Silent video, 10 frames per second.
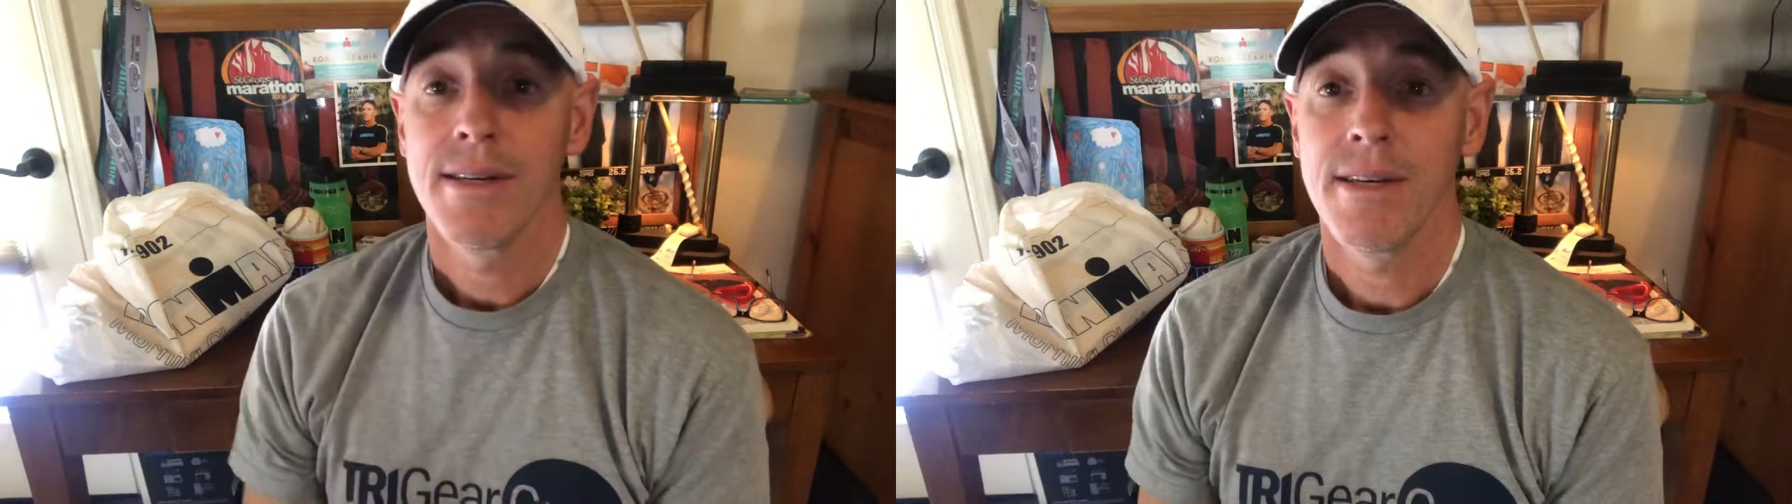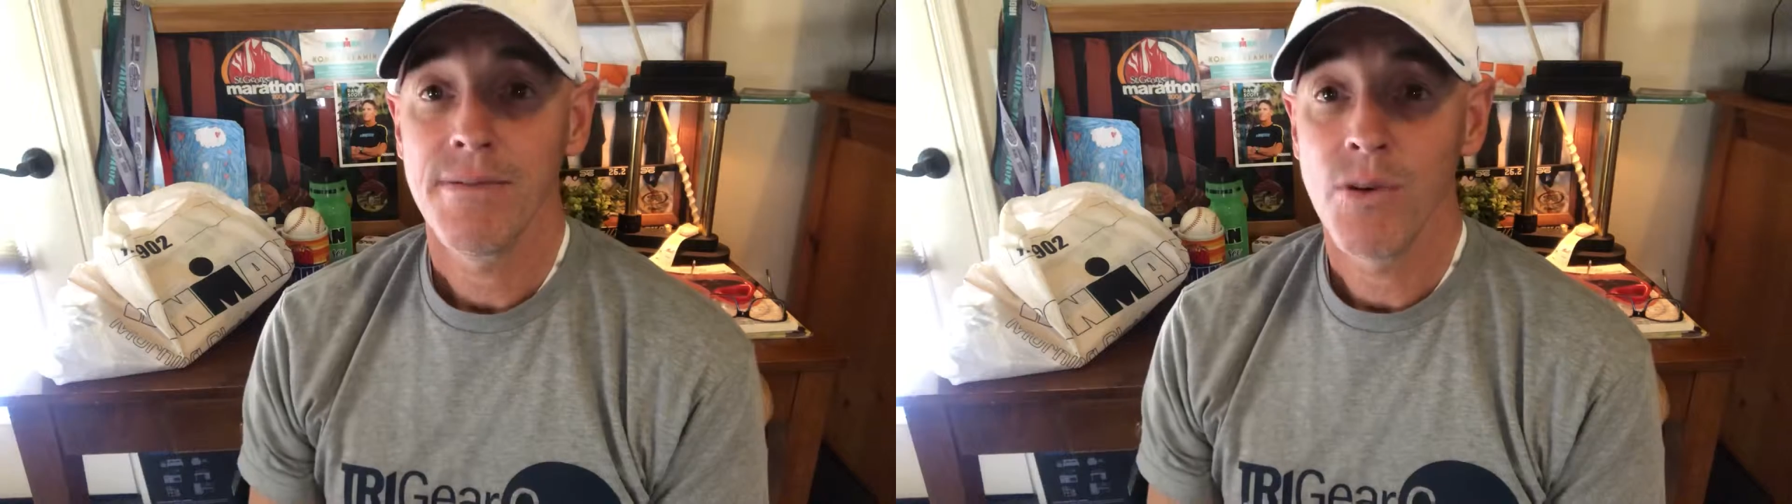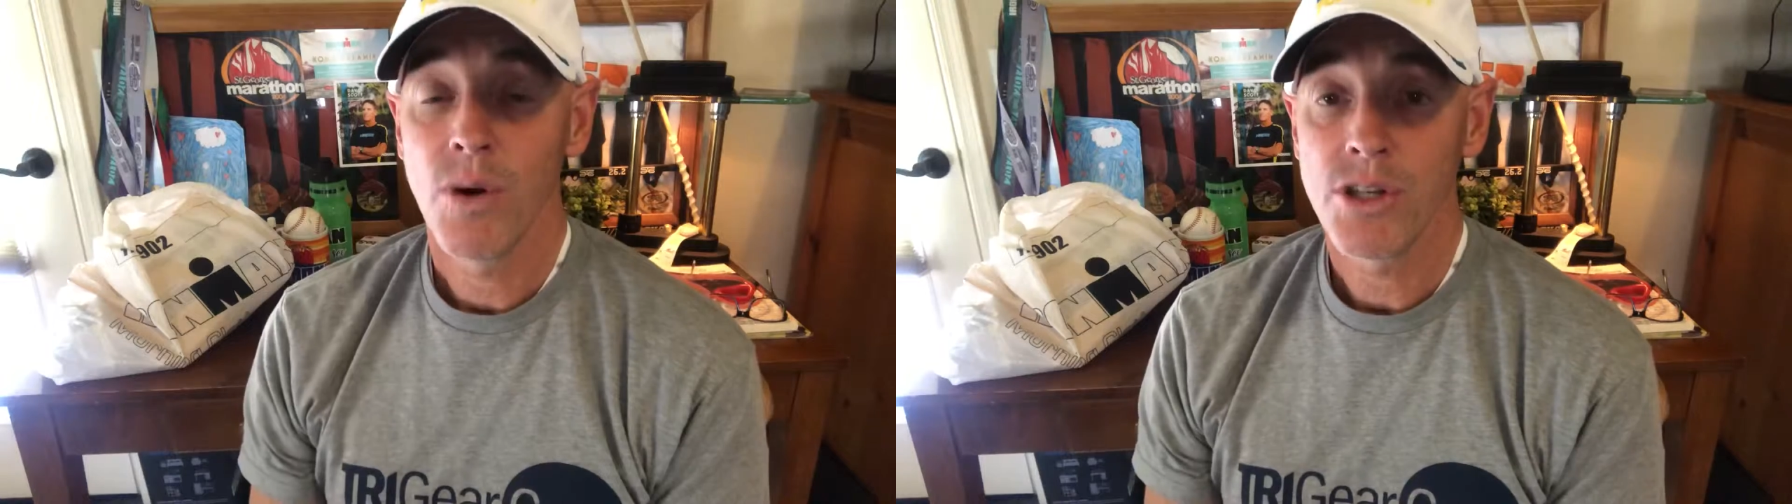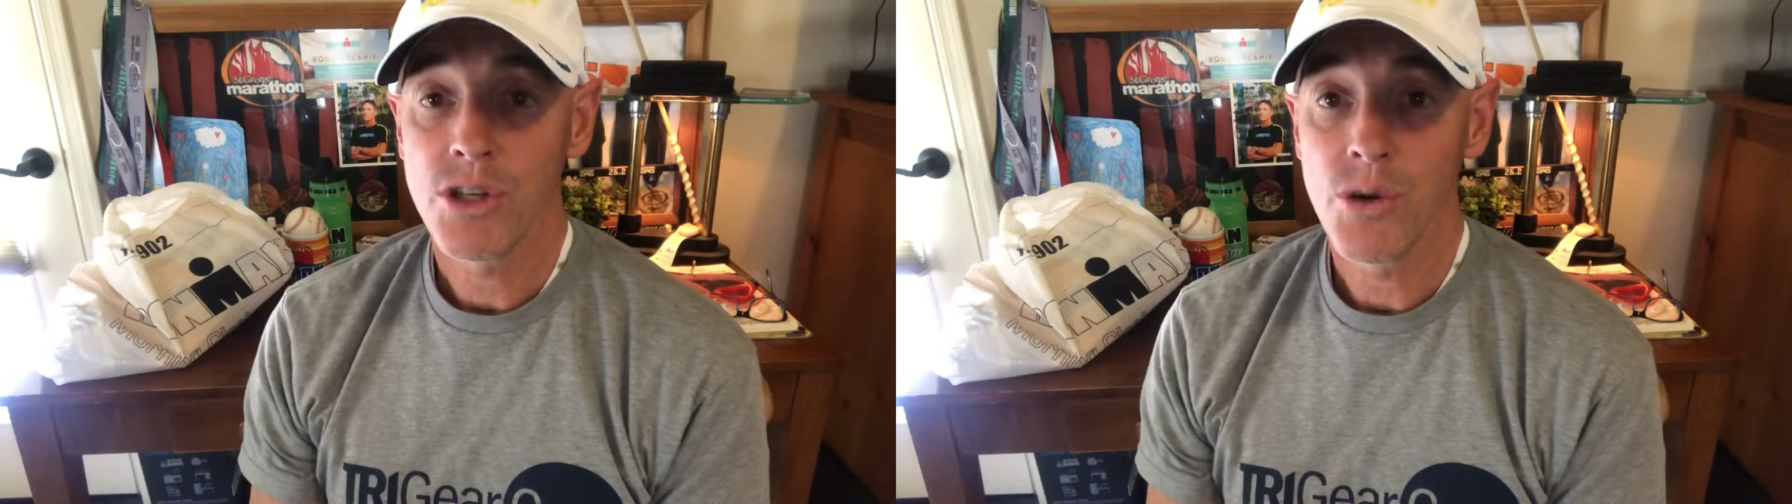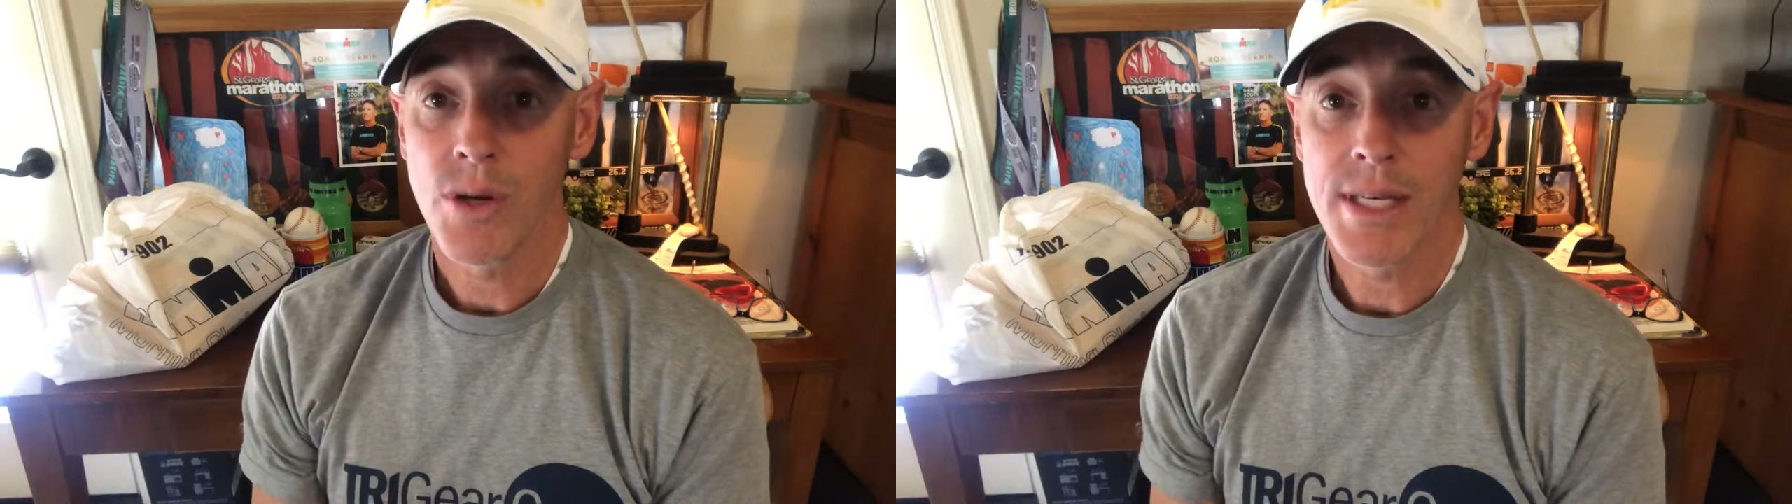if you want to
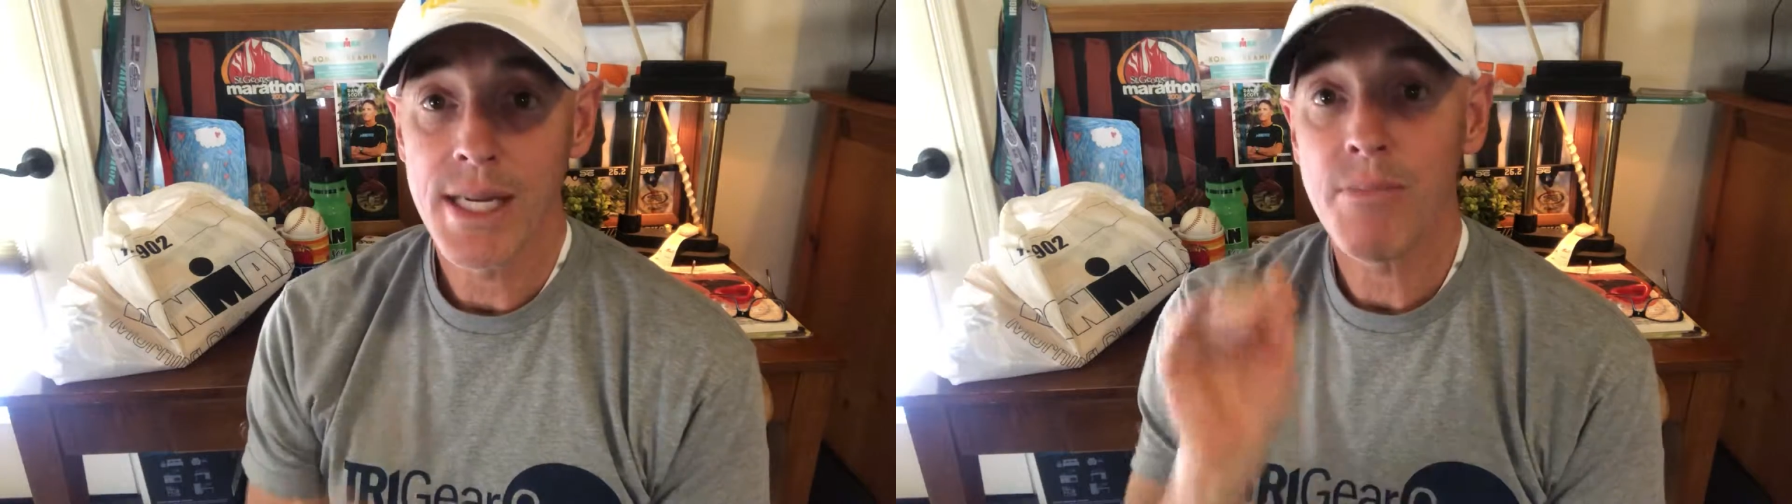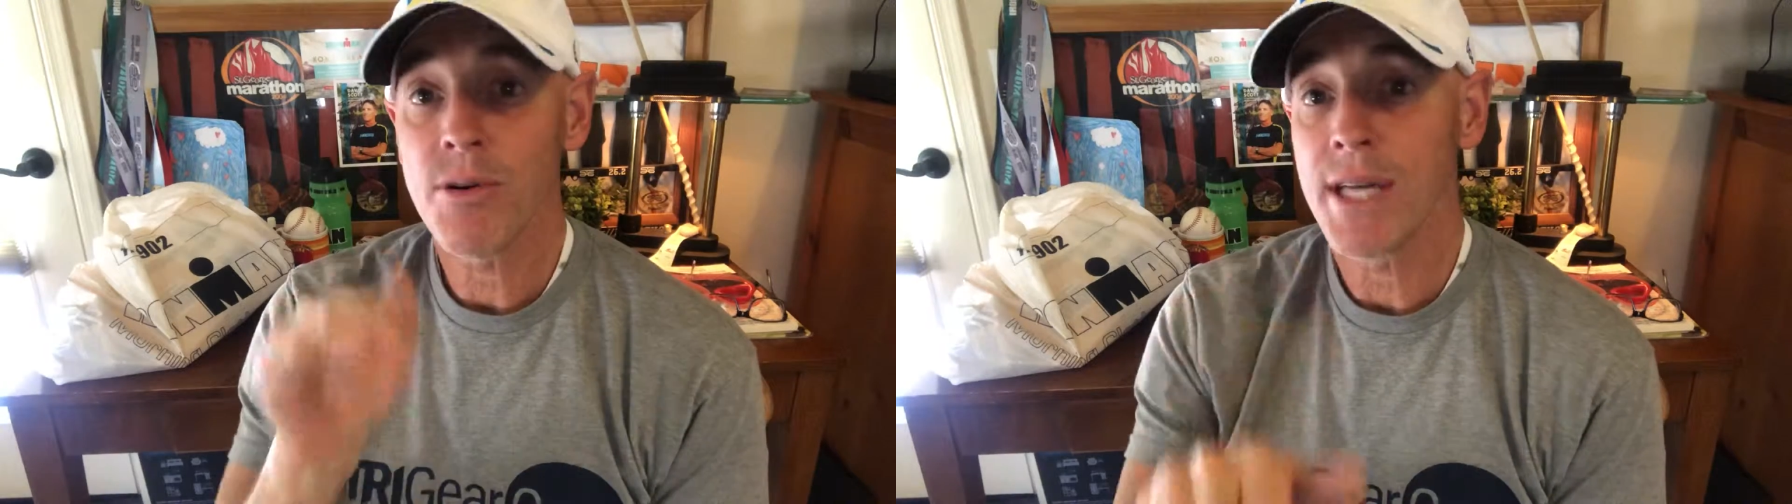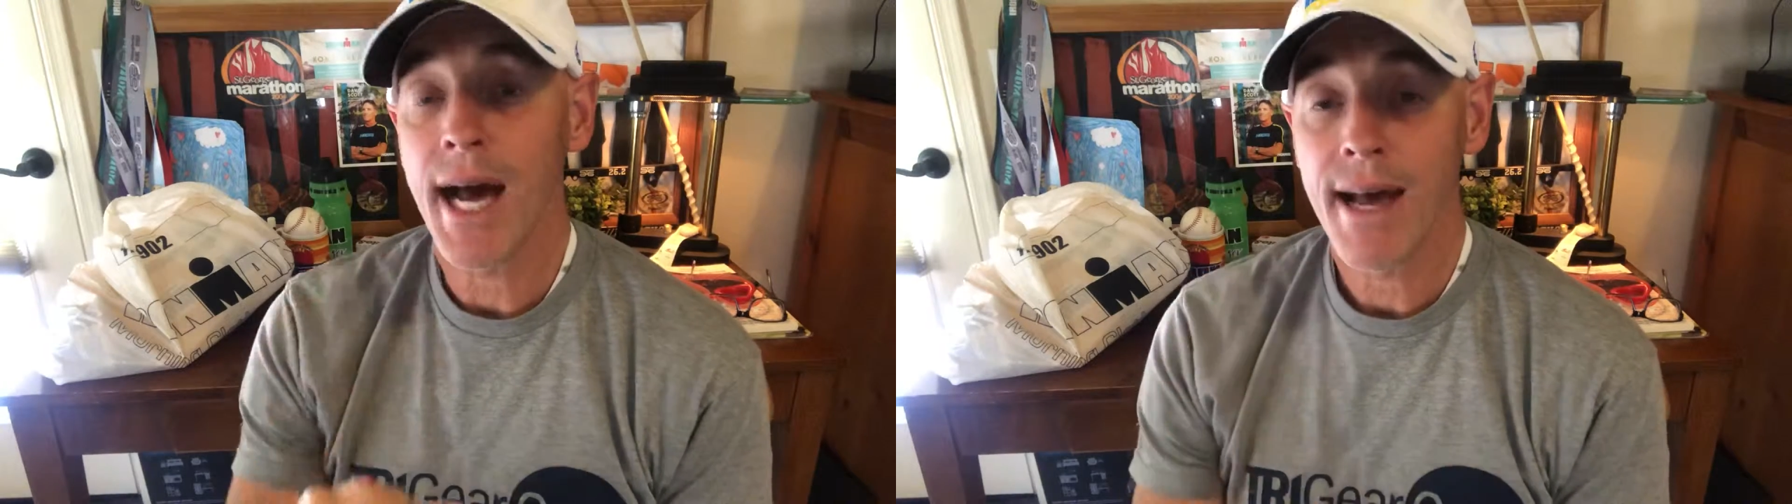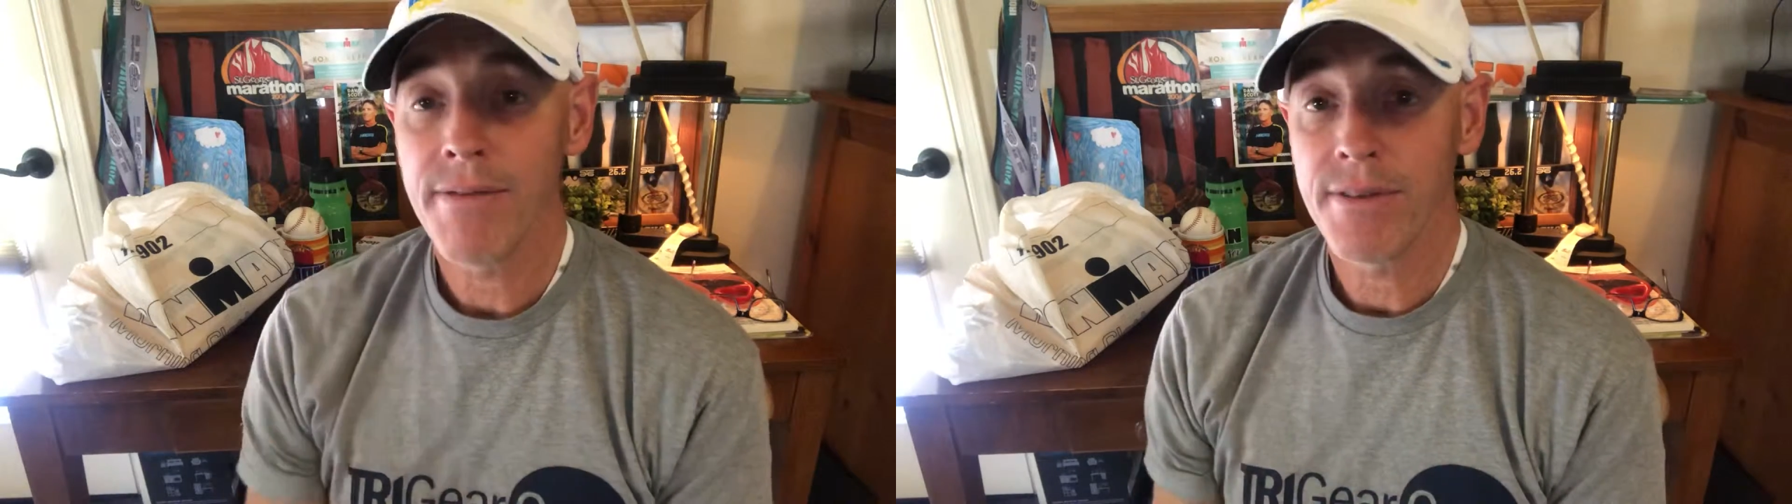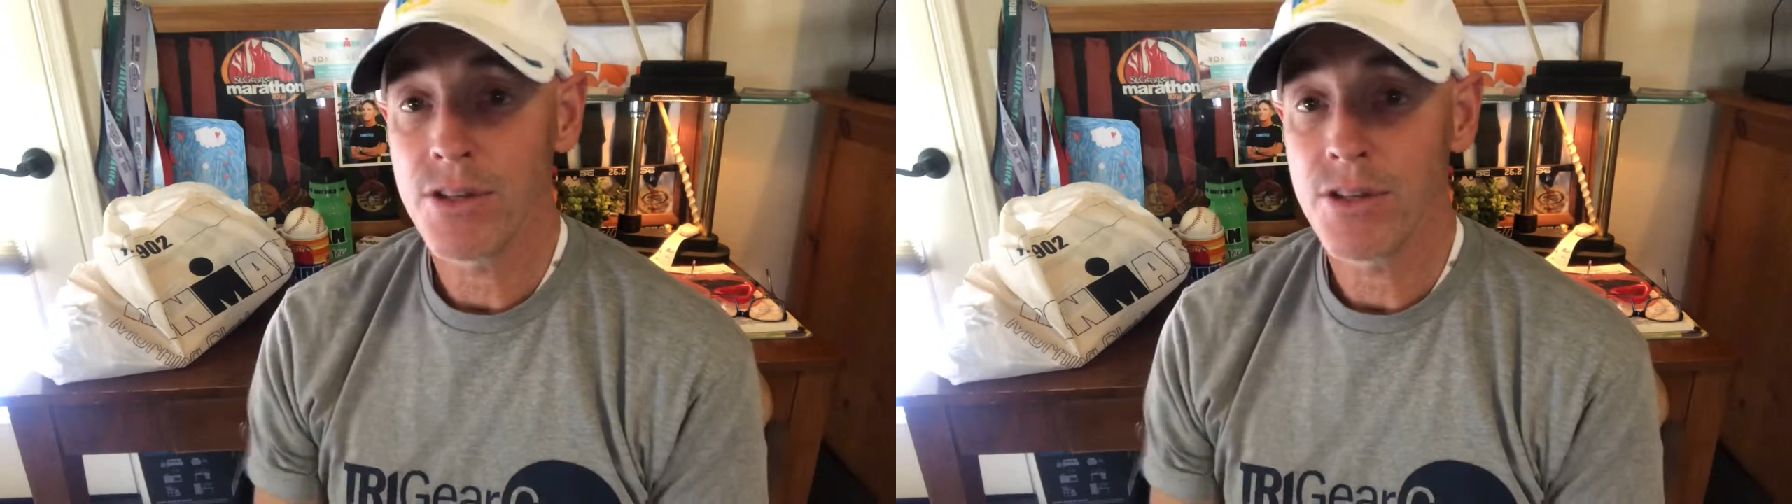do a deeper dive